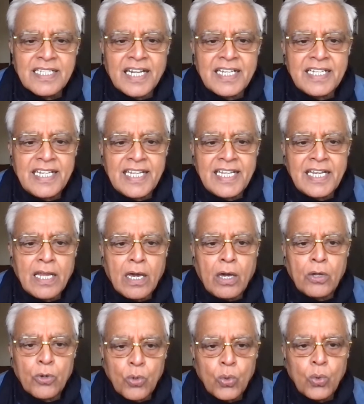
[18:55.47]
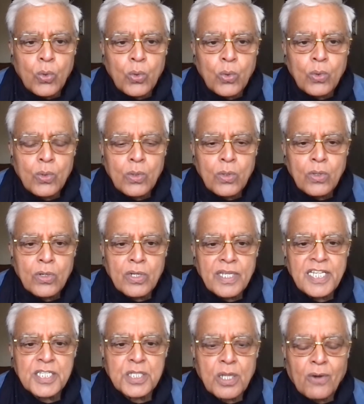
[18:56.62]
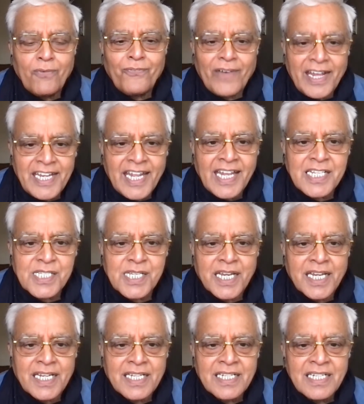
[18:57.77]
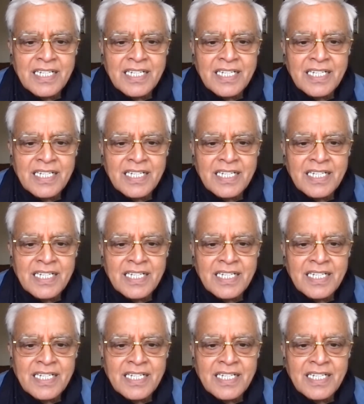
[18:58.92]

that De La Rue is now financing